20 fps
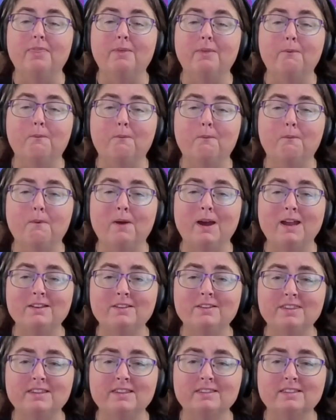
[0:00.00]
The
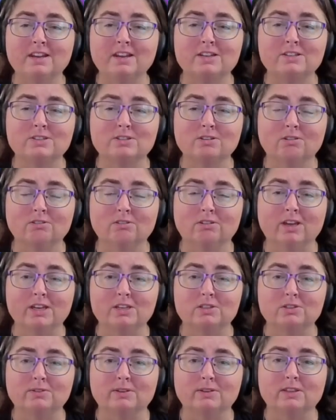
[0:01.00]
one thing that I don't
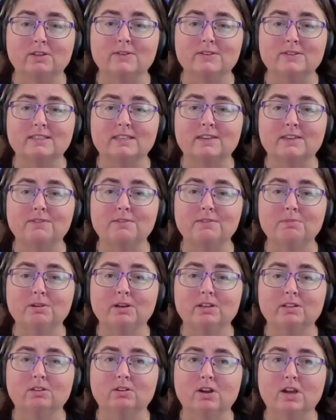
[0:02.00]
like doing though is giving
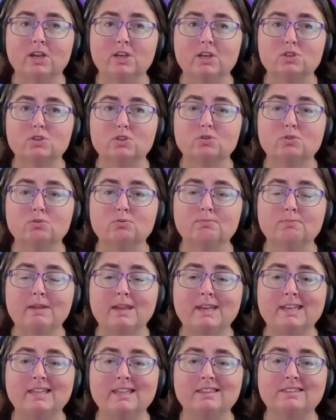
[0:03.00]
my client too
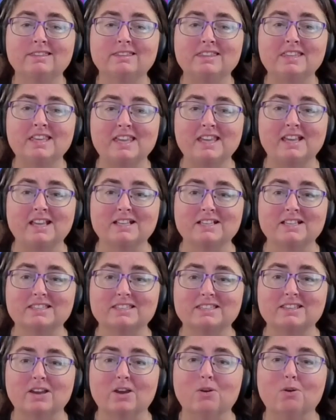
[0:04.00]
many
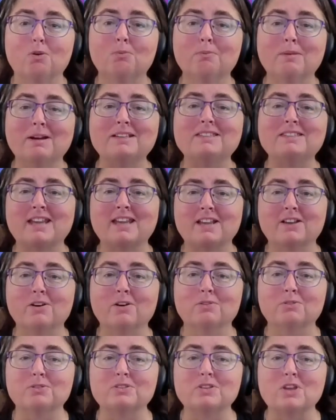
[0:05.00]
things or my
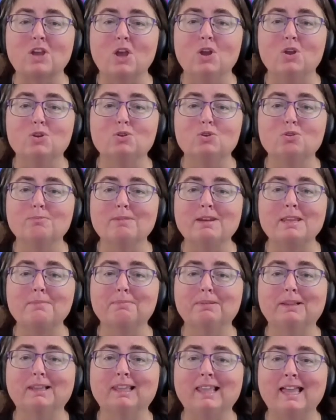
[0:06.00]
stakeholders too many
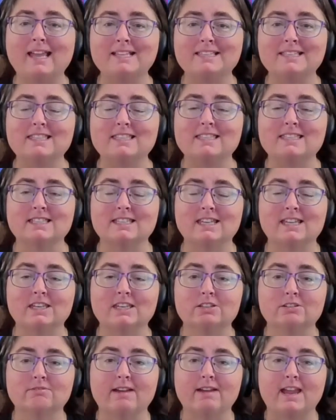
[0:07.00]
places to
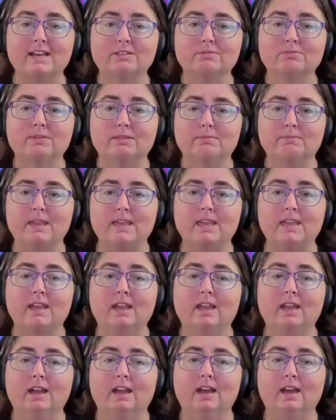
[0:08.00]
interact with me.